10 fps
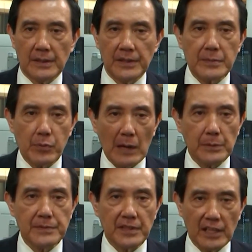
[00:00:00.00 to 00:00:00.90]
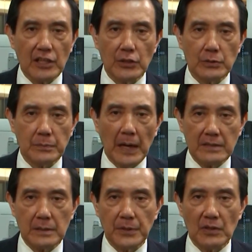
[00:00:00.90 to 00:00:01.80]
These problems include
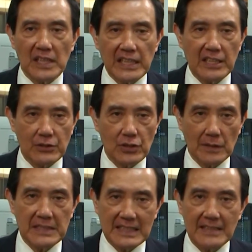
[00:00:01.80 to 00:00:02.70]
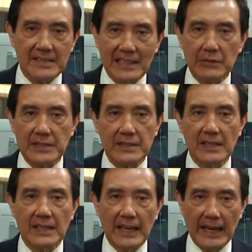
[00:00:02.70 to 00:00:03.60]
possible leakage of state secrets
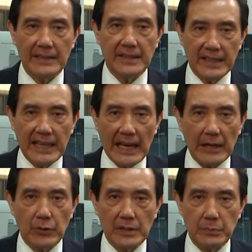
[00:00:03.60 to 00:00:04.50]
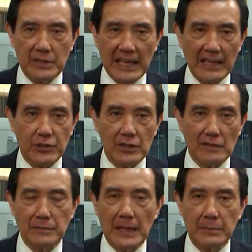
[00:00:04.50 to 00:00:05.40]
and inadequate protection
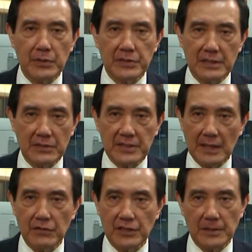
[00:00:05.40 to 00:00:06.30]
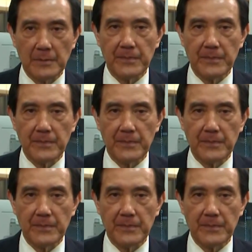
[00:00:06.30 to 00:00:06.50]
of my personal safety.